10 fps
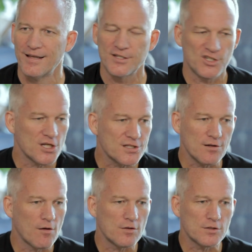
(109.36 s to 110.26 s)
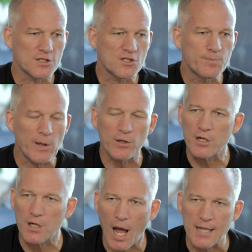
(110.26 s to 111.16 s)
Just spill
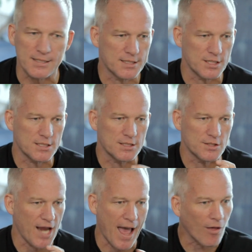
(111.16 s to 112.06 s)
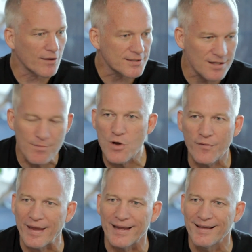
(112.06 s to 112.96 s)
your guts. Just tell us the
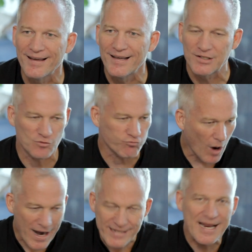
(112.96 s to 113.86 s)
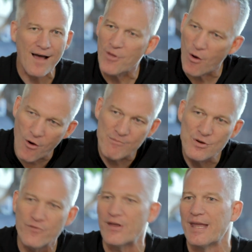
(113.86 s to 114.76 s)
movie. Write down the whole
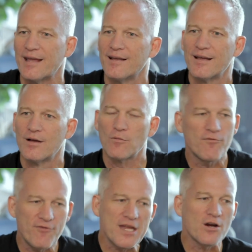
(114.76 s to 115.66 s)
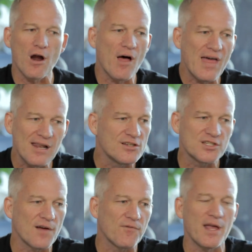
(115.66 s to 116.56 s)
movie. We'll figure all that other
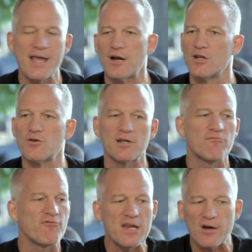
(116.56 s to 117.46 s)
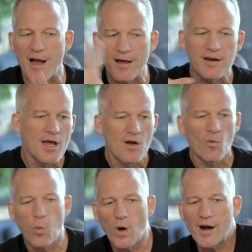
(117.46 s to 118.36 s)
stuff later. You can figure out
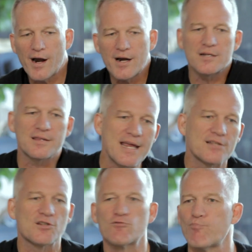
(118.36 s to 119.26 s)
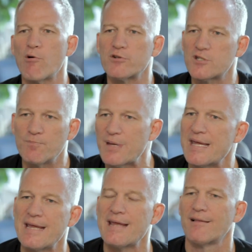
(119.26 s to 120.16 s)
where things are supposed to
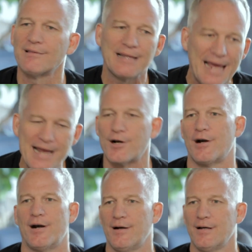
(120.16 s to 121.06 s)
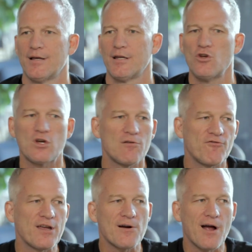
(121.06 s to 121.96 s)
be later. You can
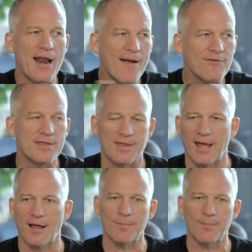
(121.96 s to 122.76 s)
figure out everything. I